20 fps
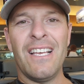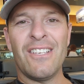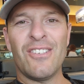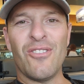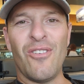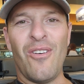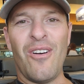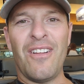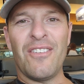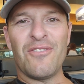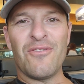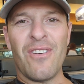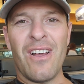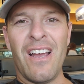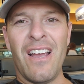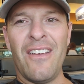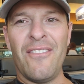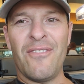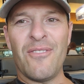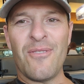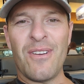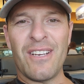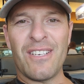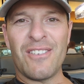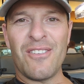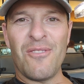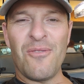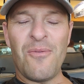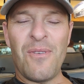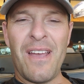So I'll drive the
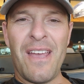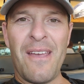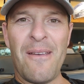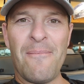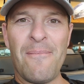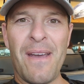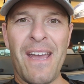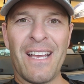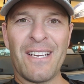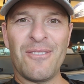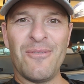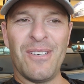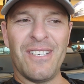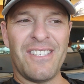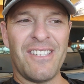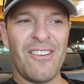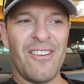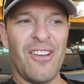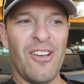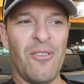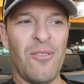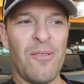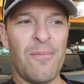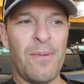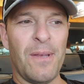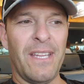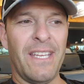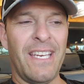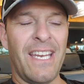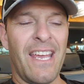rest of the way back to Ontario with
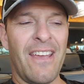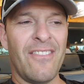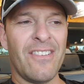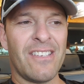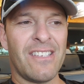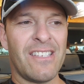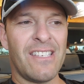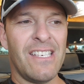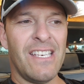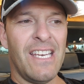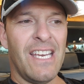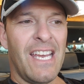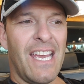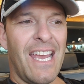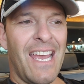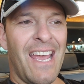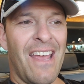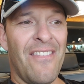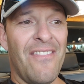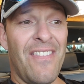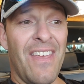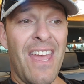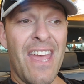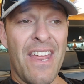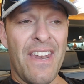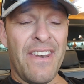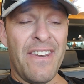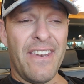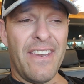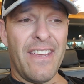Billy Davis. And
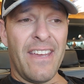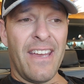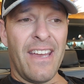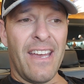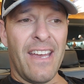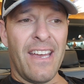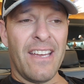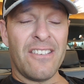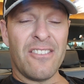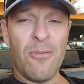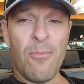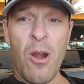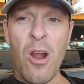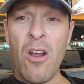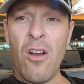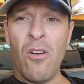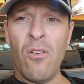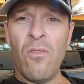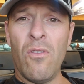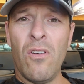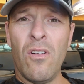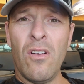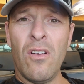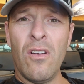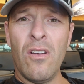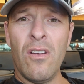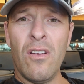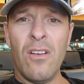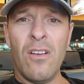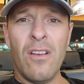then tomorrow,
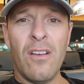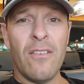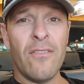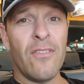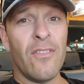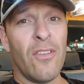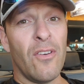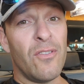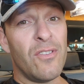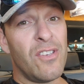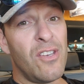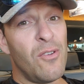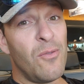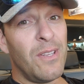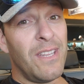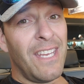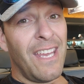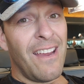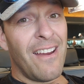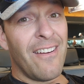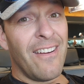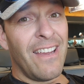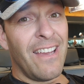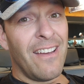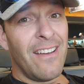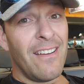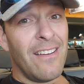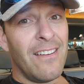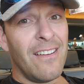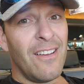for those of you in the
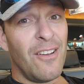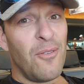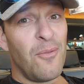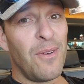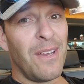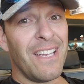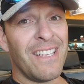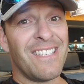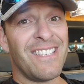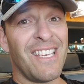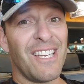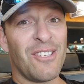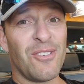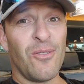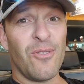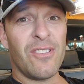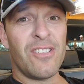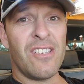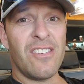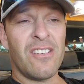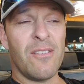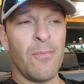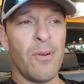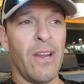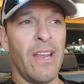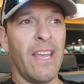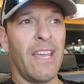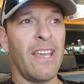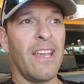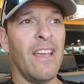area, we get 6 horses to
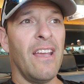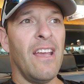break.